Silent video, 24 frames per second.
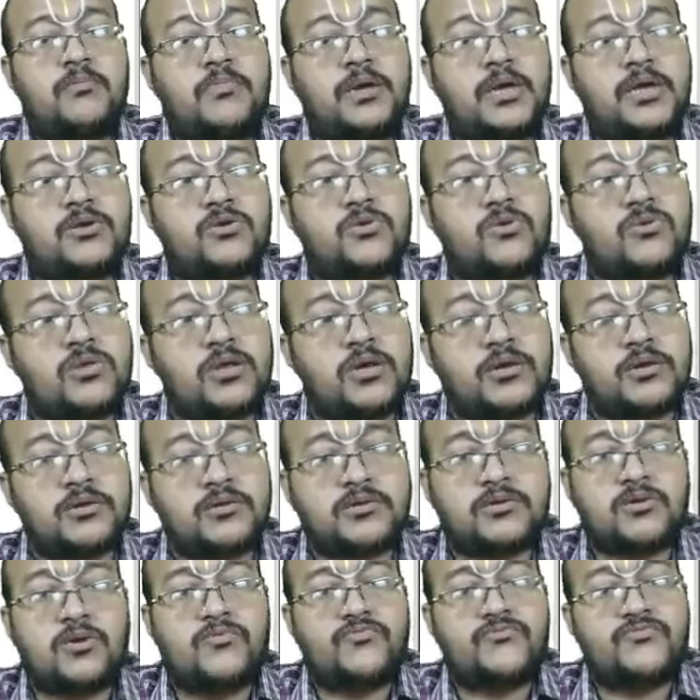based on the
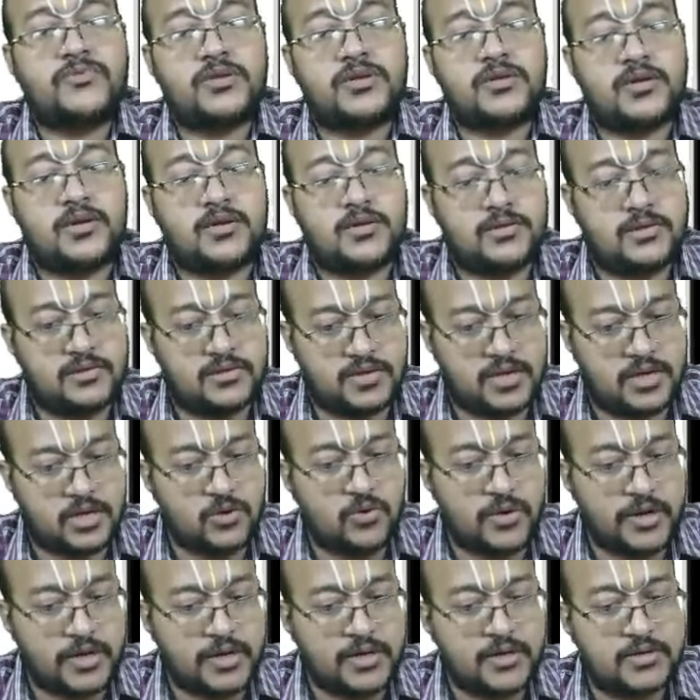risk of the
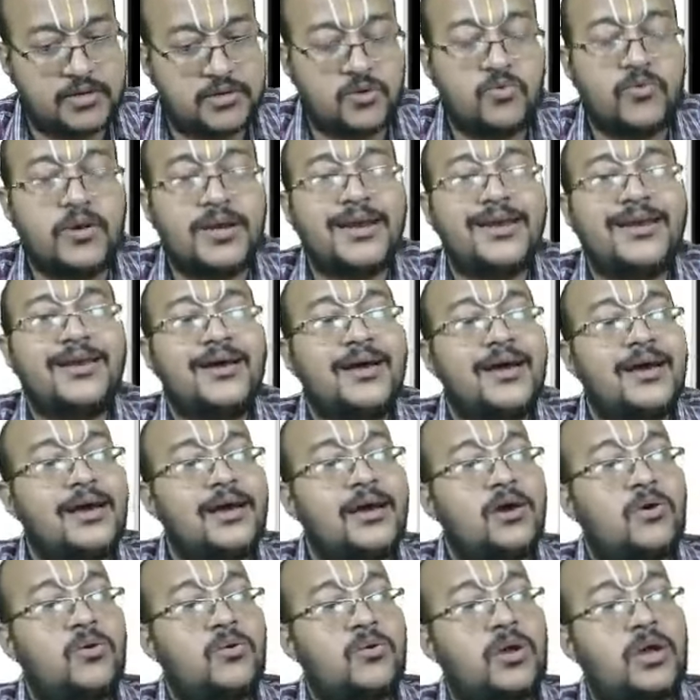securities, you will,
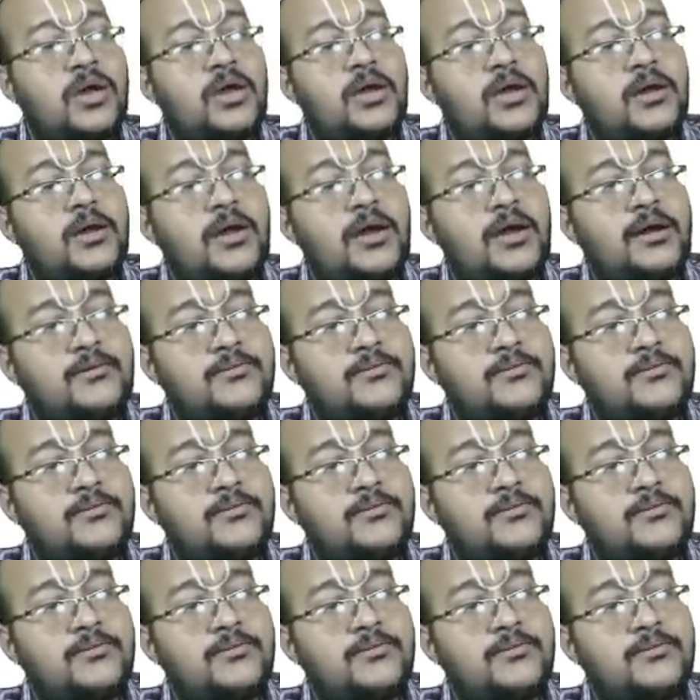okay,